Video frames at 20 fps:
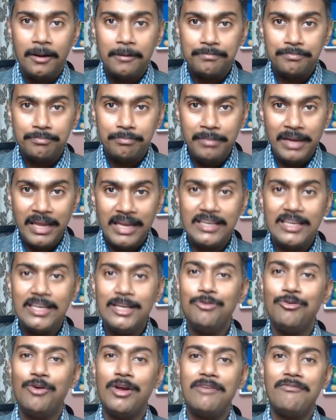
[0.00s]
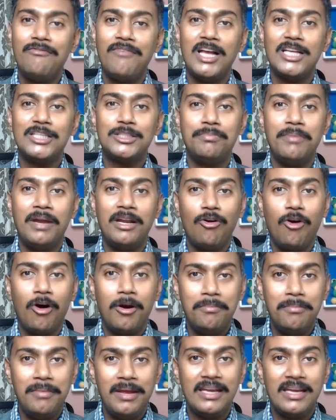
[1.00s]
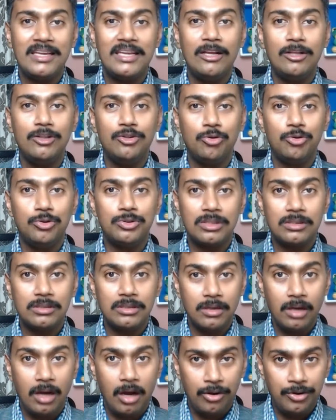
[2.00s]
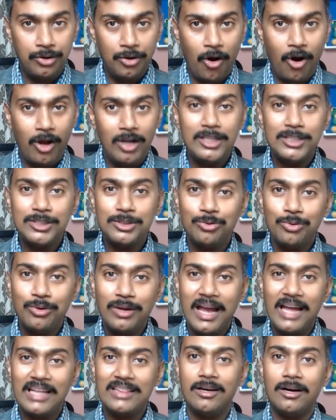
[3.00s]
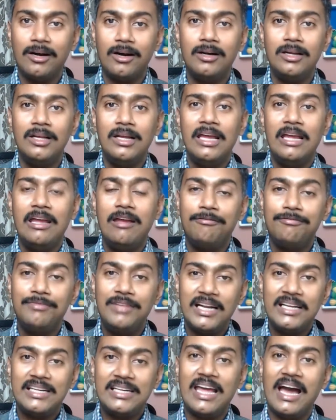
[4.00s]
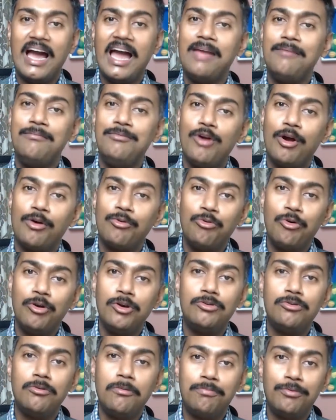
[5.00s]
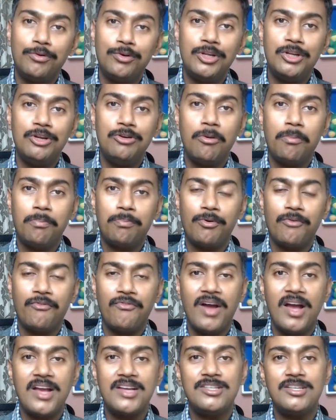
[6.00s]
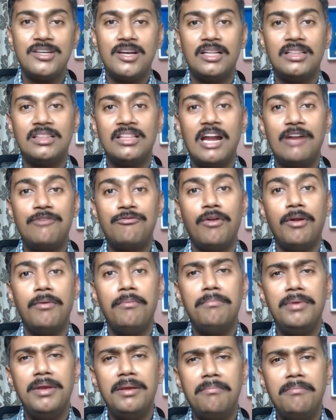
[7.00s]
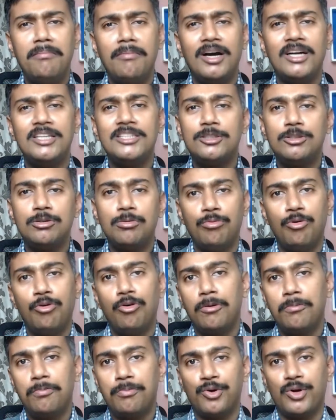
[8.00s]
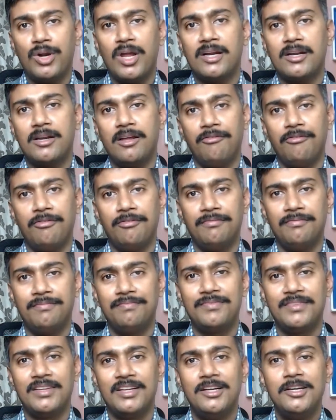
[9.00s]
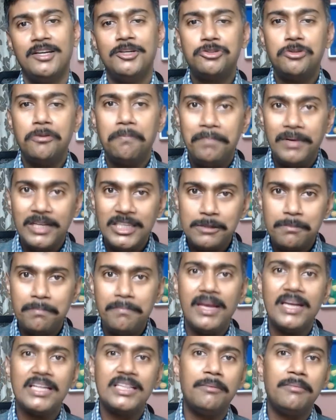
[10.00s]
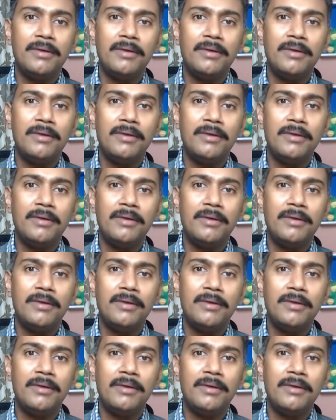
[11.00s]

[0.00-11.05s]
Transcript: making your investment or making those knowledge together, if that time you are going to put in your profession, that will be much more productive. So please make them